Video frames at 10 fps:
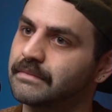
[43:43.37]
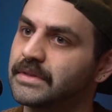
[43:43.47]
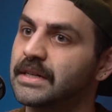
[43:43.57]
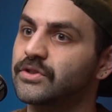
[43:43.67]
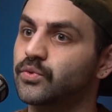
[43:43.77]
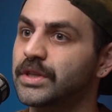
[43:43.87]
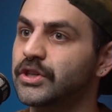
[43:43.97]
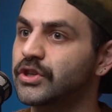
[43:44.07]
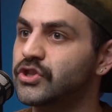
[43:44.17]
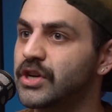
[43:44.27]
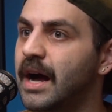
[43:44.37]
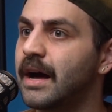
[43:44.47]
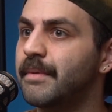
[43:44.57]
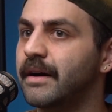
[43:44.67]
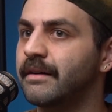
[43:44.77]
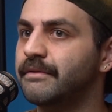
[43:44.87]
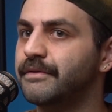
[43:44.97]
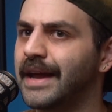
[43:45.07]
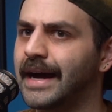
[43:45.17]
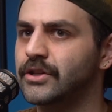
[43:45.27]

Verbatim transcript: does a really good job of not